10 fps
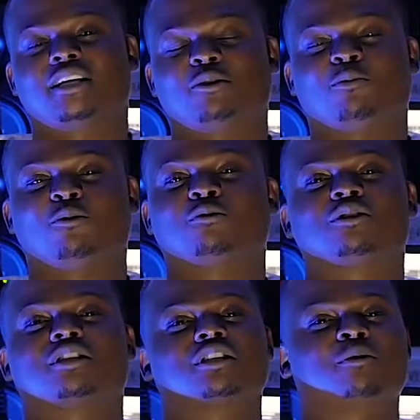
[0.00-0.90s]
your
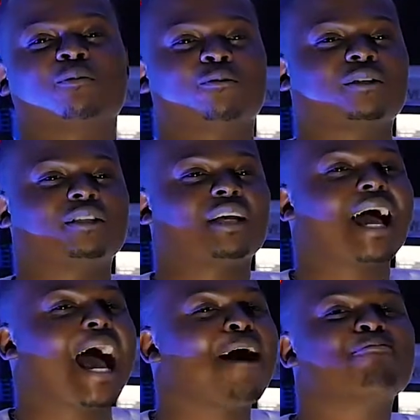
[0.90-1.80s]
most your most
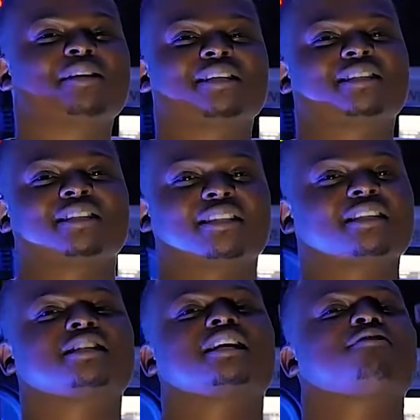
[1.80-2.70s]
happiest and
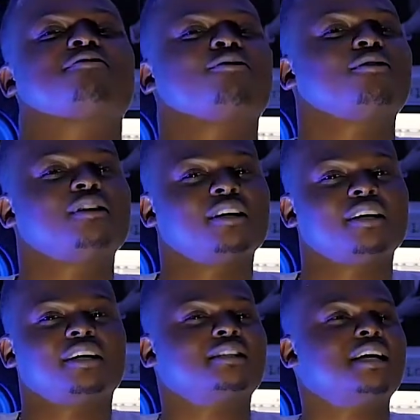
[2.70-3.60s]
successful
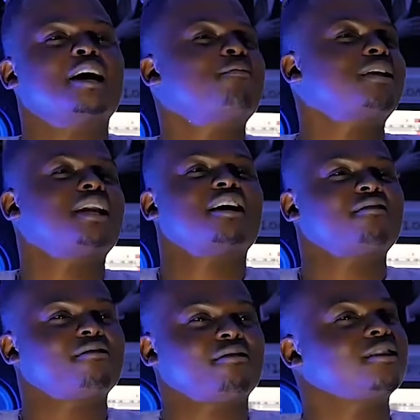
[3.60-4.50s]
time in life.